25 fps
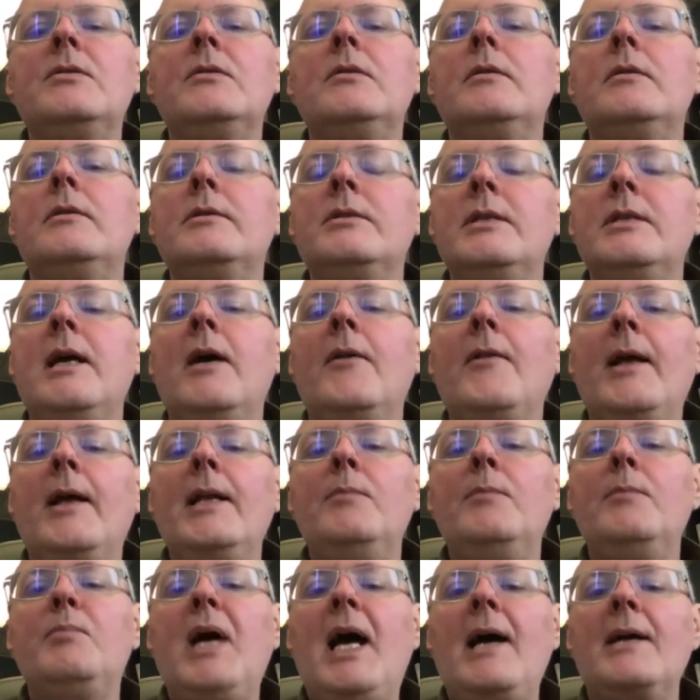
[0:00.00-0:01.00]
see how that
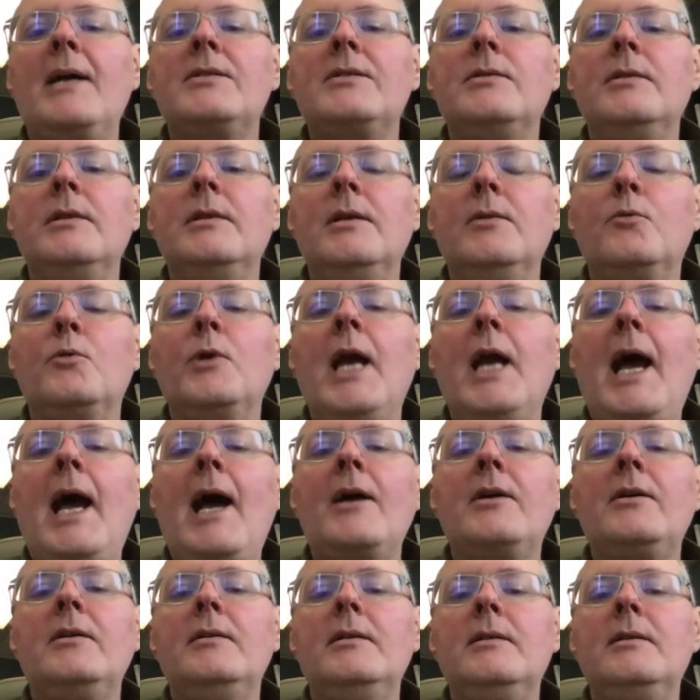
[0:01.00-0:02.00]
impacts the
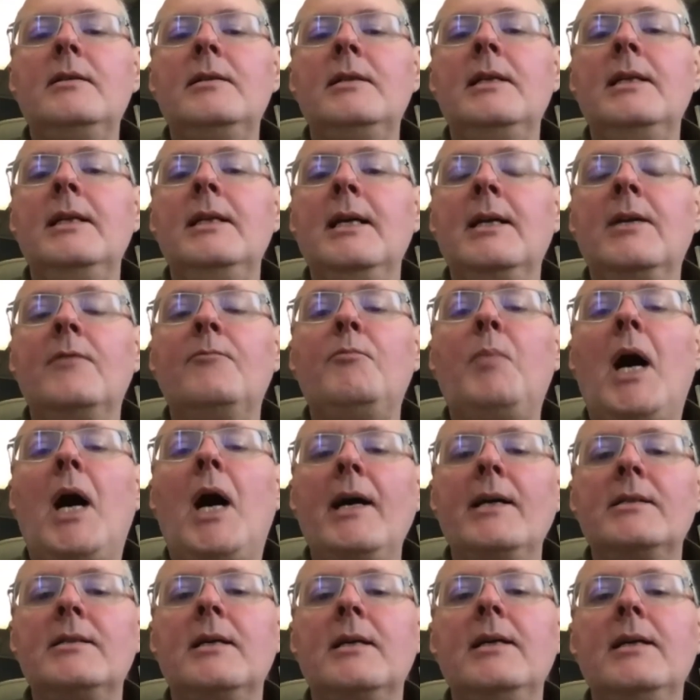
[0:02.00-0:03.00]
reacting in of
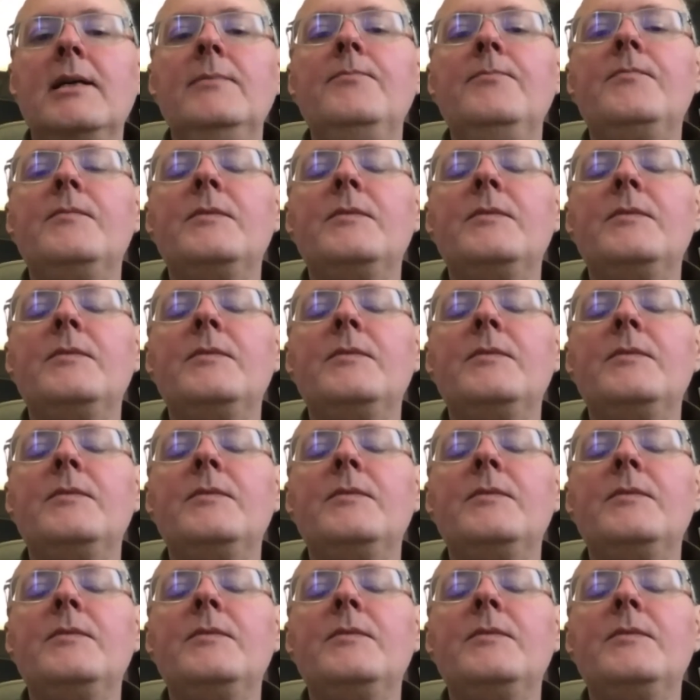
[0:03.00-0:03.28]
biotite.